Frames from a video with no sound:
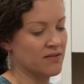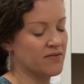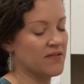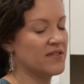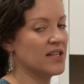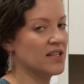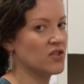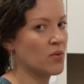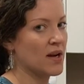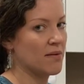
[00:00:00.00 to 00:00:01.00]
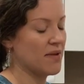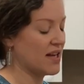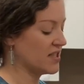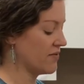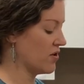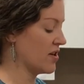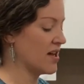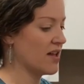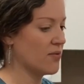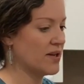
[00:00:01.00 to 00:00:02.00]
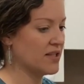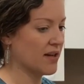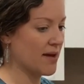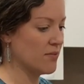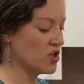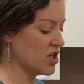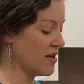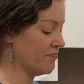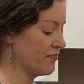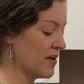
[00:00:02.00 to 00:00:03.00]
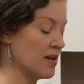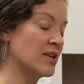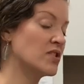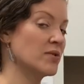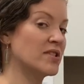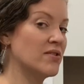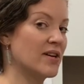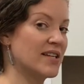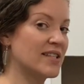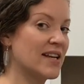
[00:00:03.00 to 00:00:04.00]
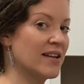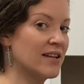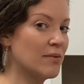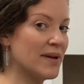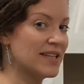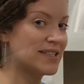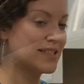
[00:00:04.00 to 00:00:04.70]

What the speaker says: 15 to 20 minutes of cooking, otherwise they'll get mushy. So we'll see you guys again in a little bit.